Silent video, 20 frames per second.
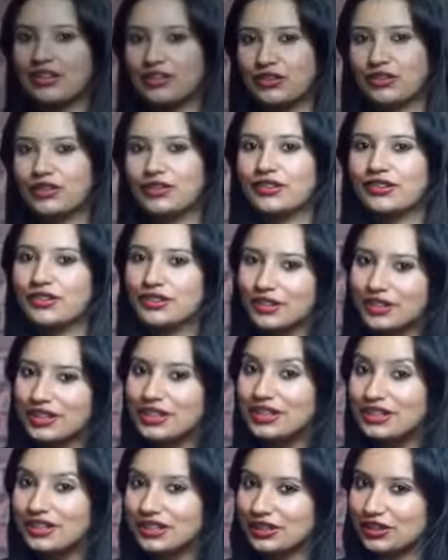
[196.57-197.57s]
The
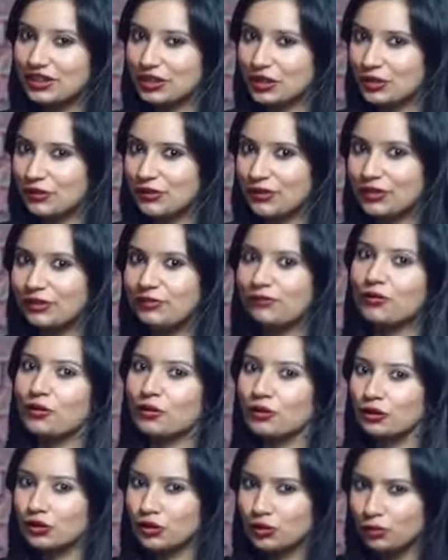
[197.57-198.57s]
third deterrent for
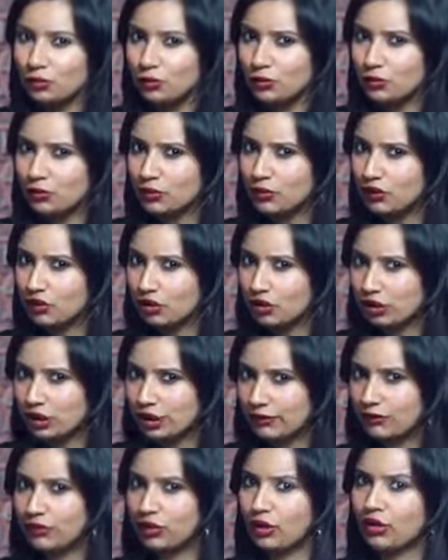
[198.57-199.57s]
you to
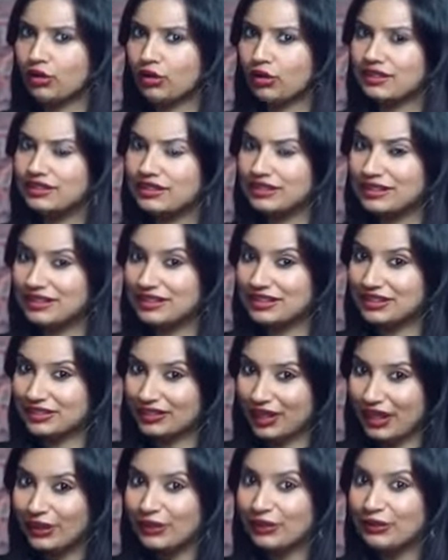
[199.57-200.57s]
achieve your
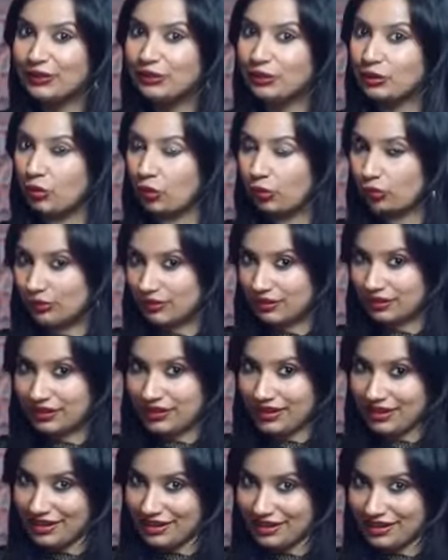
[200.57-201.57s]
desired goals
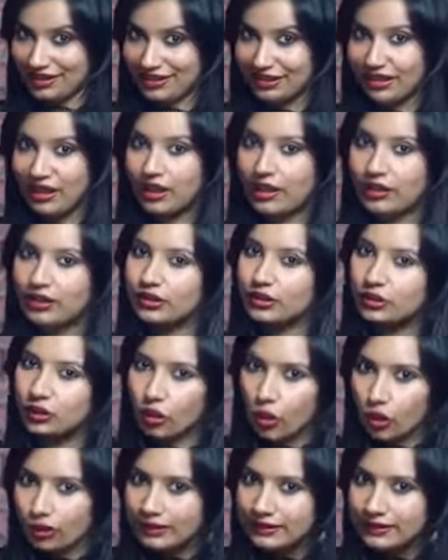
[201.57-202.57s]
is
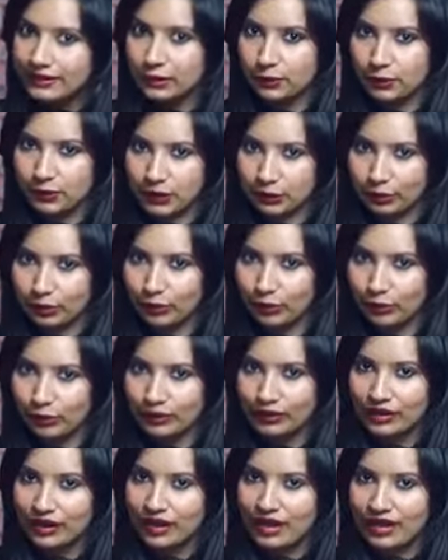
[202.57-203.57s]
toxic
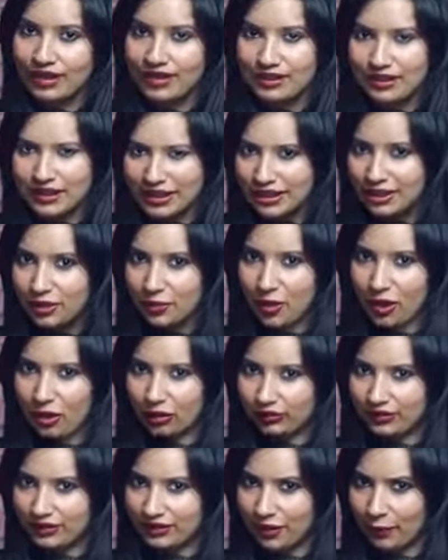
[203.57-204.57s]
people. Think
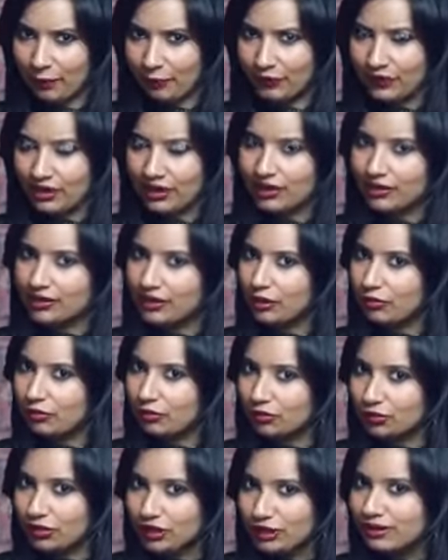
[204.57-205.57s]
about them. They
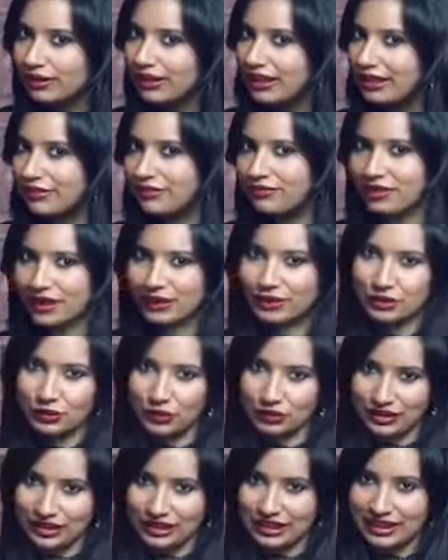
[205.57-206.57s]
really affect your
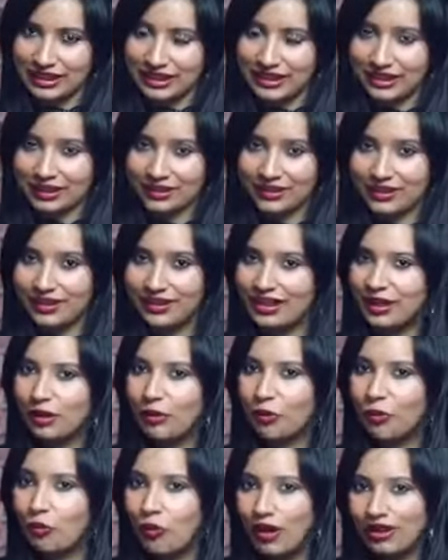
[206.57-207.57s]
thinking.
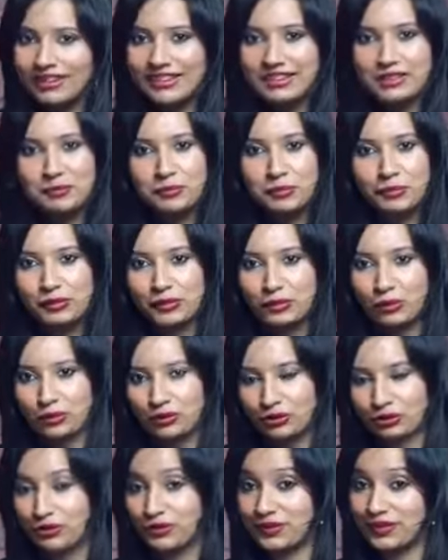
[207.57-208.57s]
One simple
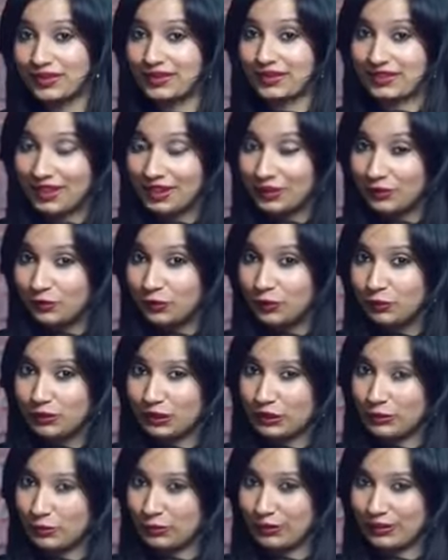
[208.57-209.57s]
notion of successful
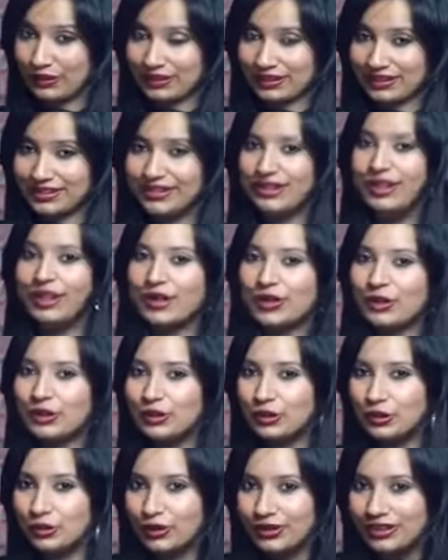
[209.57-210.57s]
people is
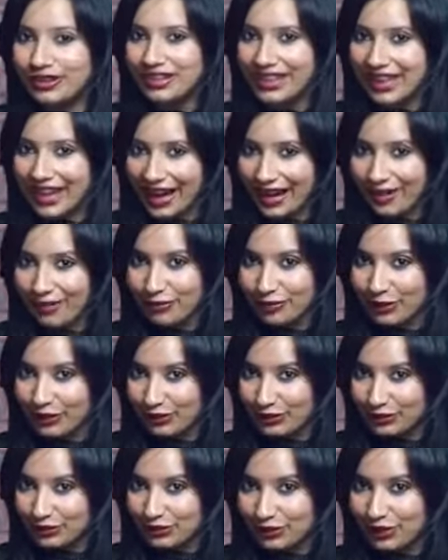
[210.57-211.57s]
you're the
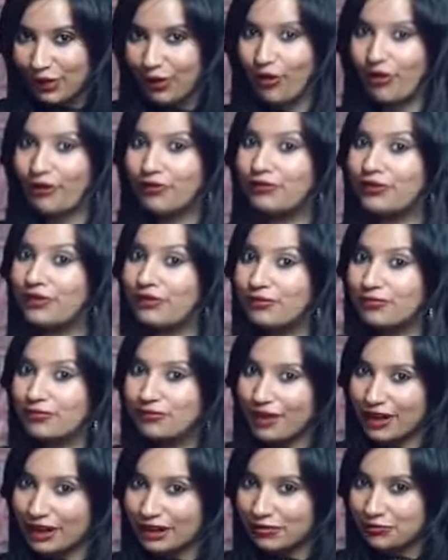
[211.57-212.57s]
average of
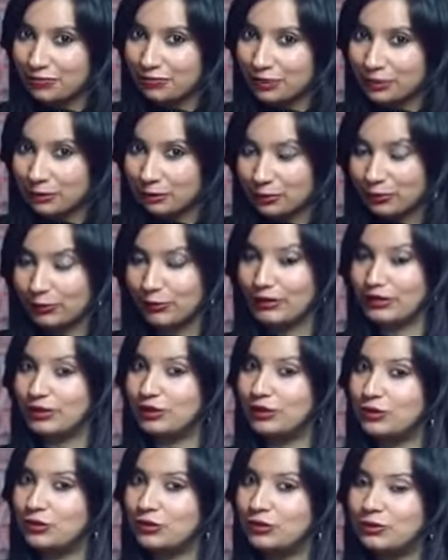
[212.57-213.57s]
5 people
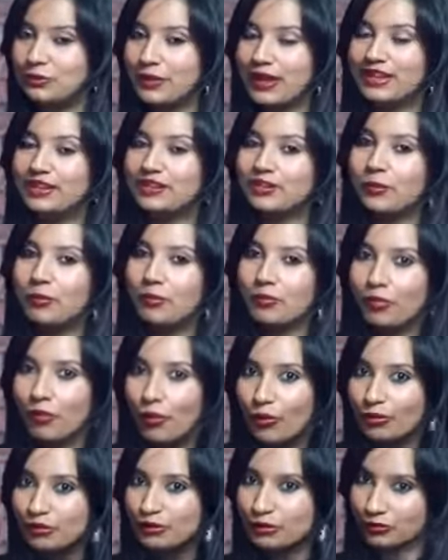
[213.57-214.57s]
that you spend
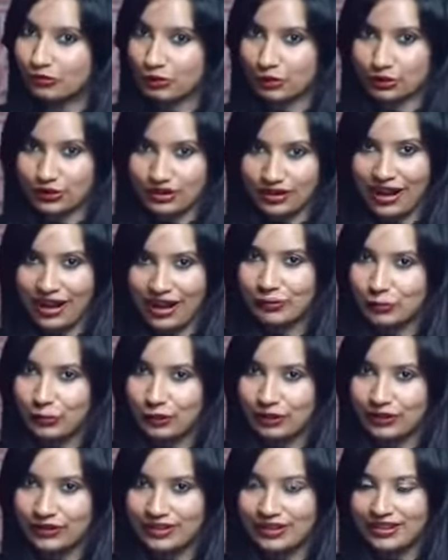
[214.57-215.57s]
most of your time
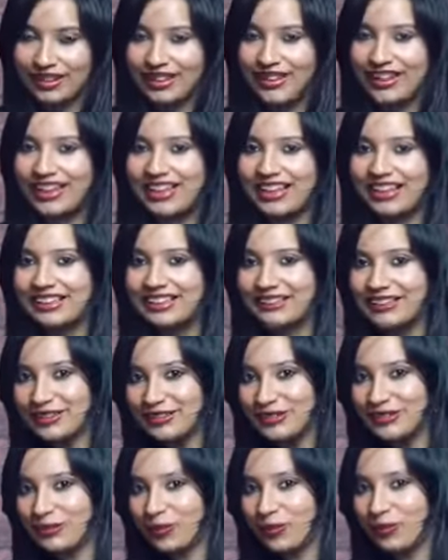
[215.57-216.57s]
with.
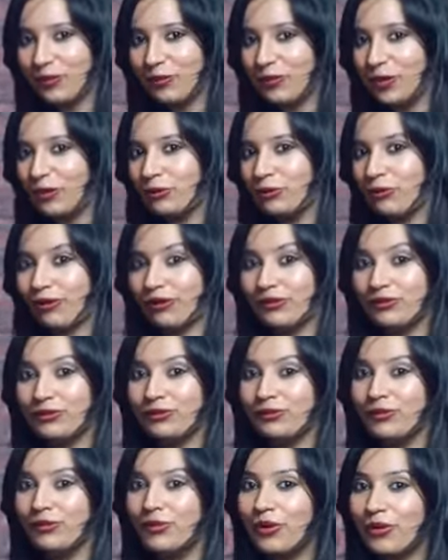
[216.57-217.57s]
Let's talk about one of
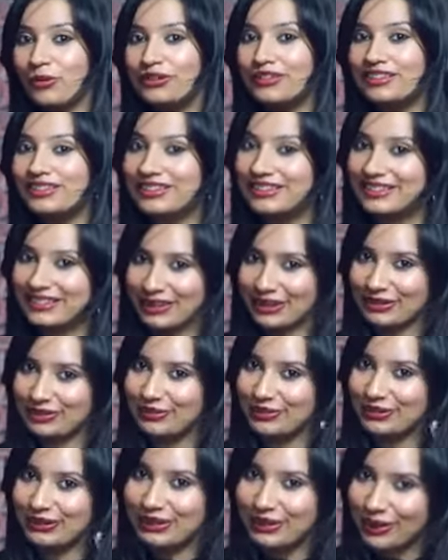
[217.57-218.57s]
the most
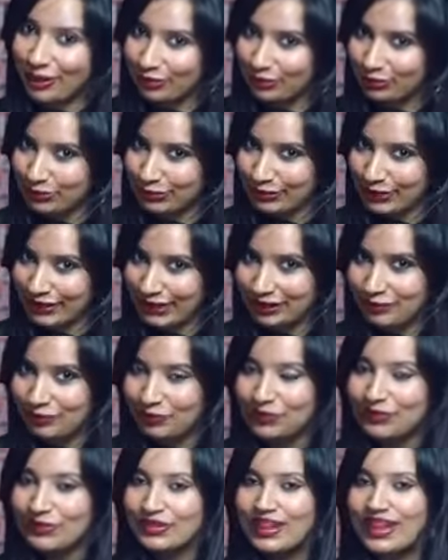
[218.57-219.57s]
successful company,
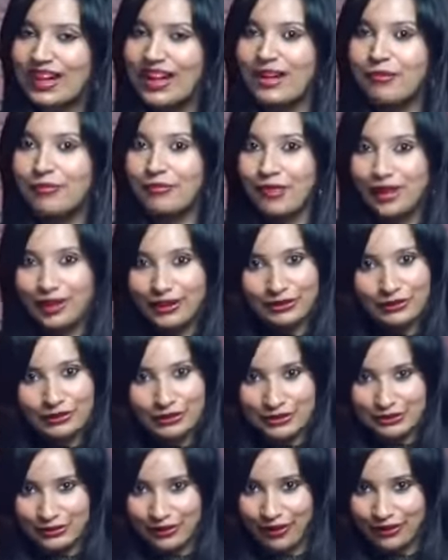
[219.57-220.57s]

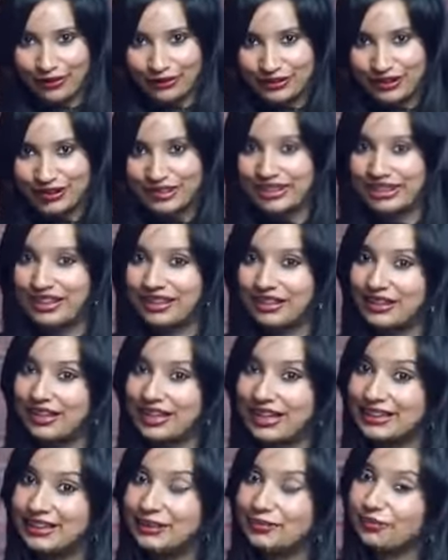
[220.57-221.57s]
Microsoft.
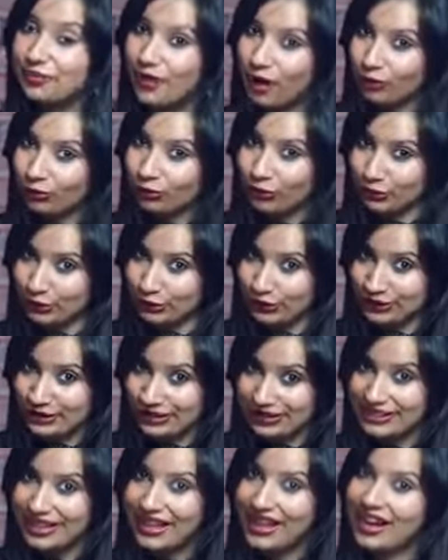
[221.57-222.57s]
Its
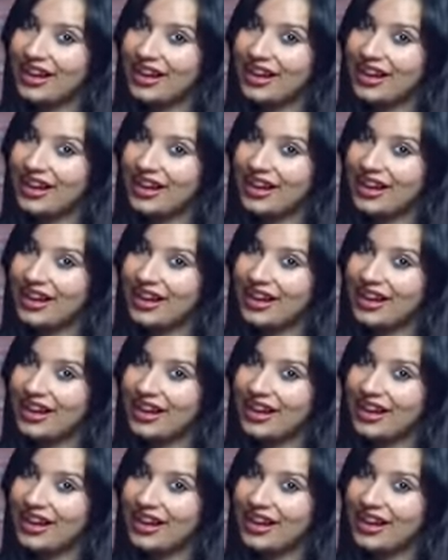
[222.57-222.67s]
founders,